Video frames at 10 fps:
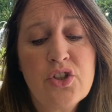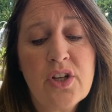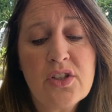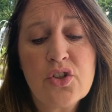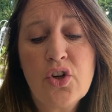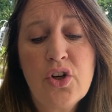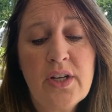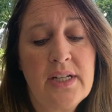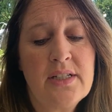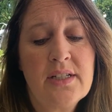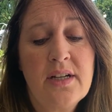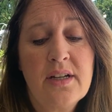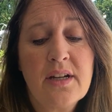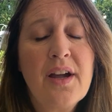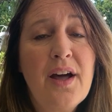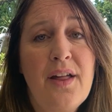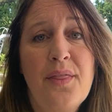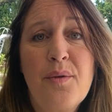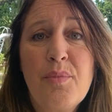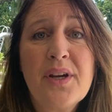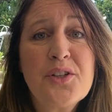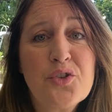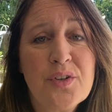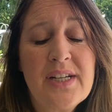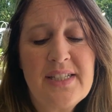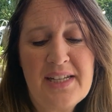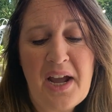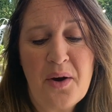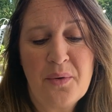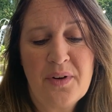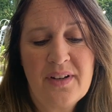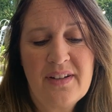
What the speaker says: just couldn't cut the big tree down.